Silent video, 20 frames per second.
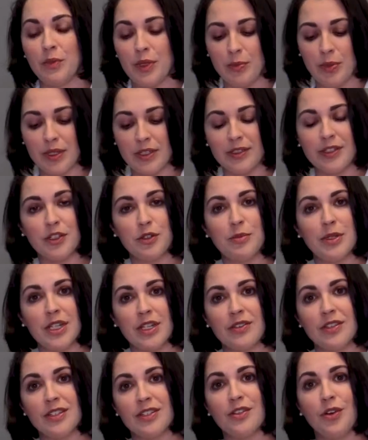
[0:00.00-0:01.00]
We put a little bit
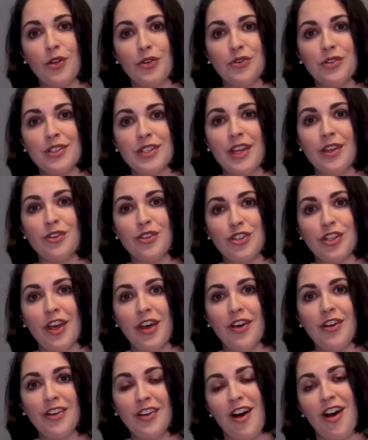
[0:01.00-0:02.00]
of this ultrasound
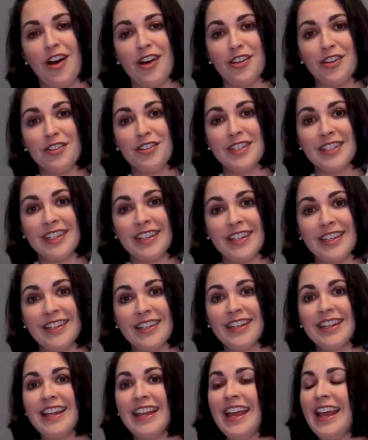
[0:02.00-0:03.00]
gel on your
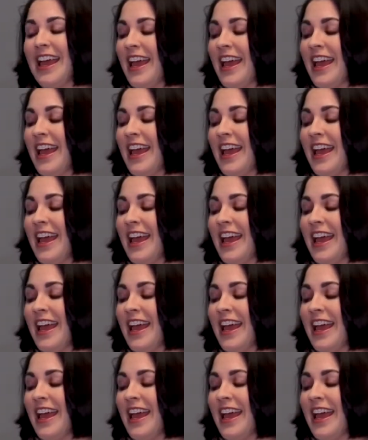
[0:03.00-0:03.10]
skin,